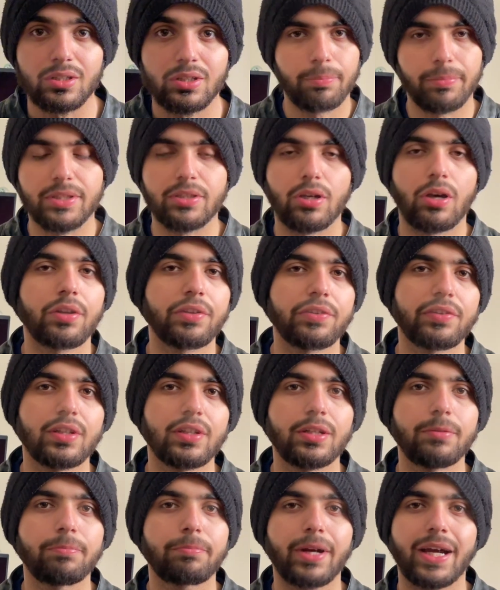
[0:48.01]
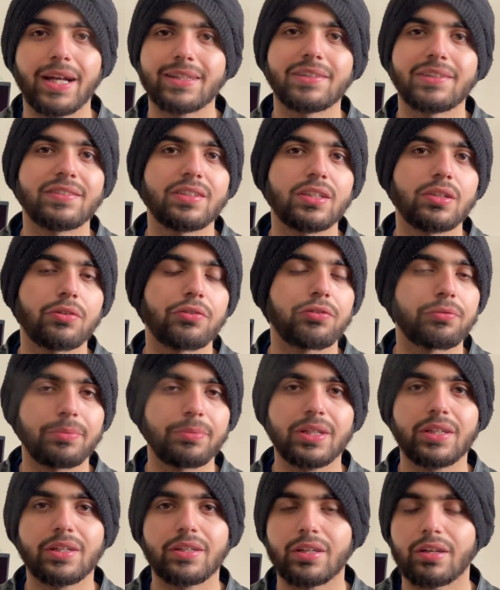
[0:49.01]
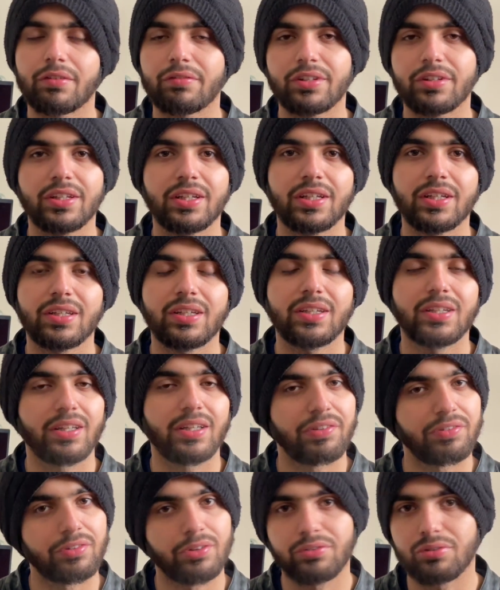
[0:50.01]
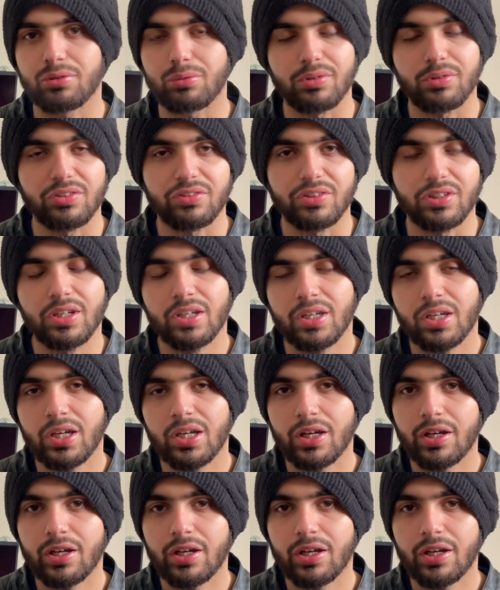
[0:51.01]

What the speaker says: But honestly, practicing or speaking every day is not so easy.